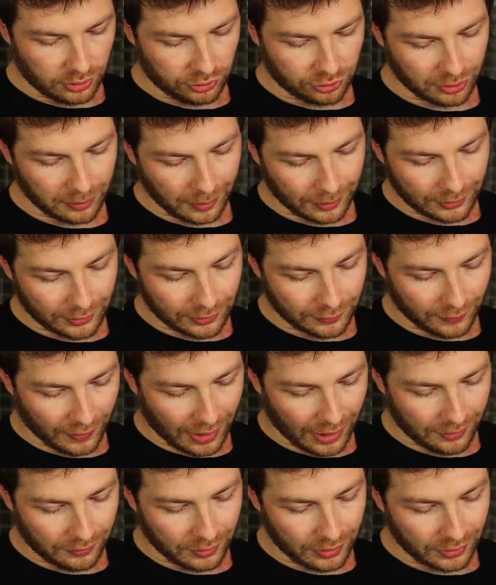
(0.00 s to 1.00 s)
Shin 5
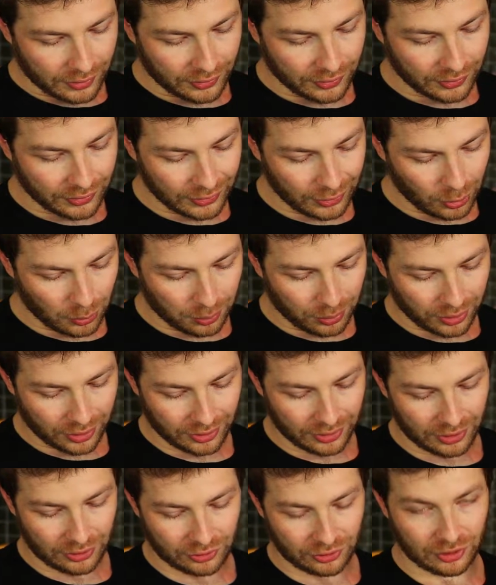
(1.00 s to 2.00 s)
Steelbook
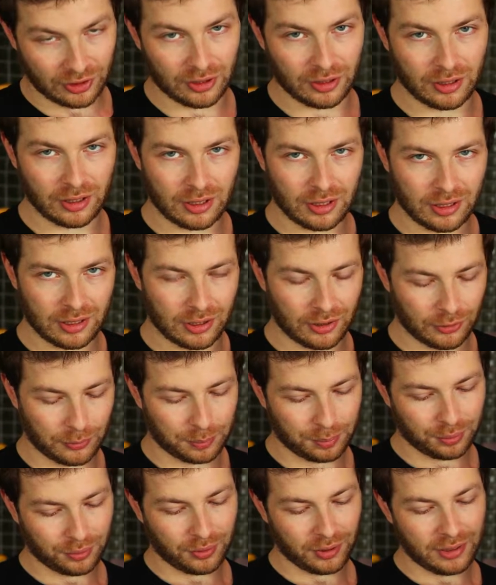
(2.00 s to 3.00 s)
Edition is
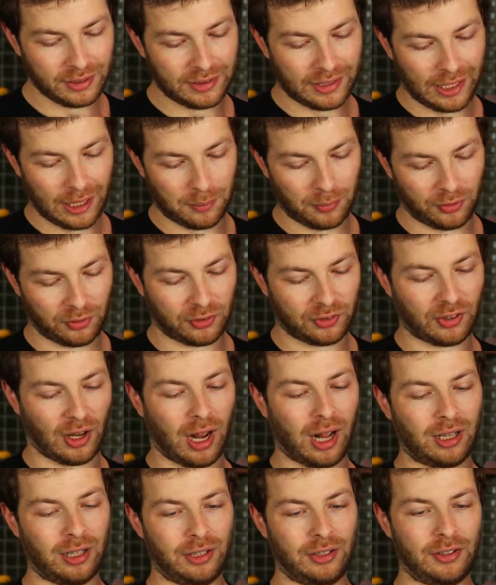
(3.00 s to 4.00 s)
pretty damn
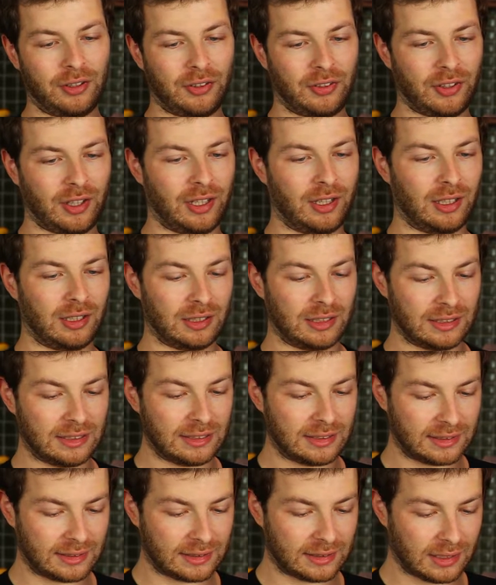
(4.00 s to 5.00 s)
solid to say the
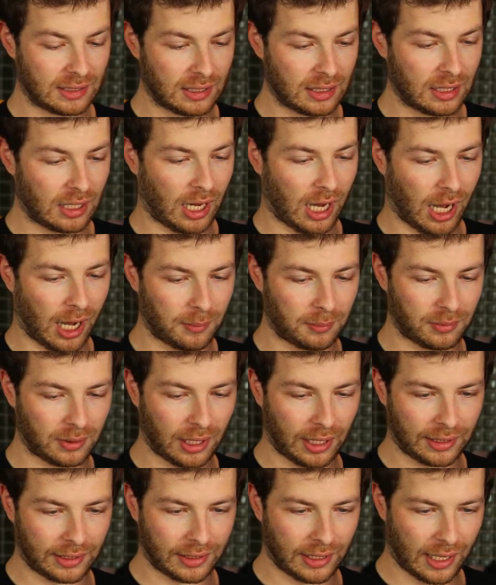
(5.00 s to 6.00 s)
least. I'm
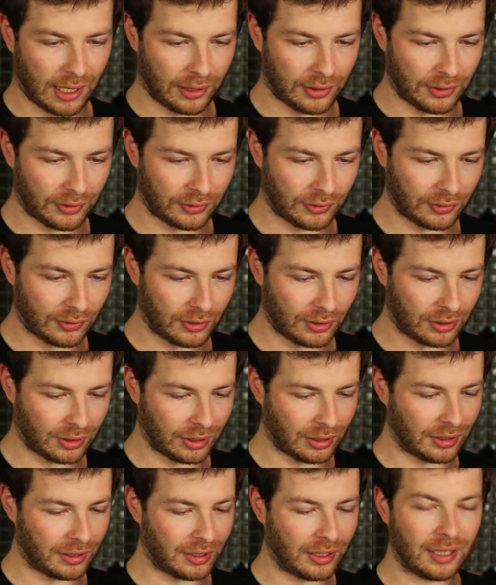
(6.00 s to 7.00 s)
liking how this is
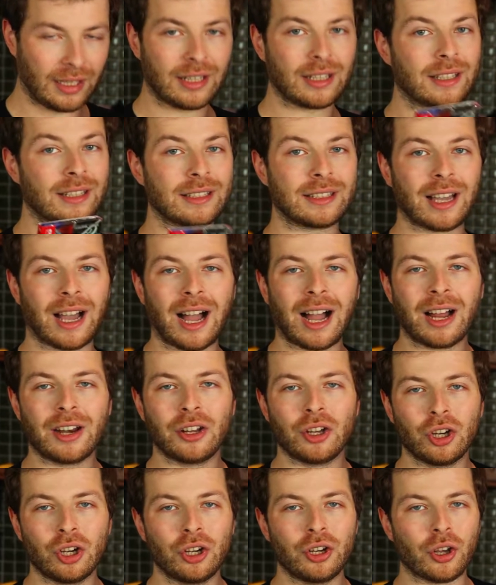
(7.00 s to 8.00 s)
looking.
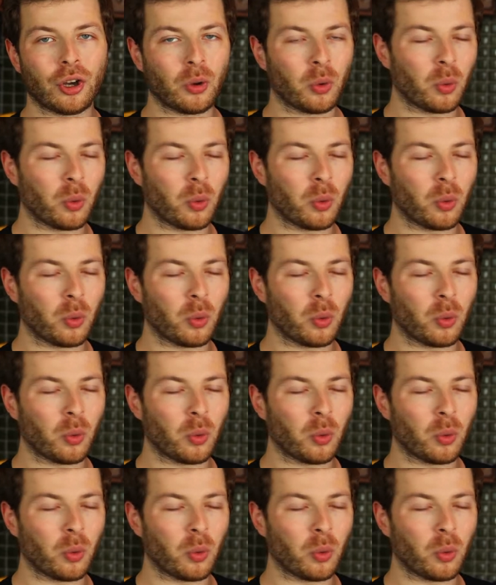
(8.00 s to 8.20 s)
Godhood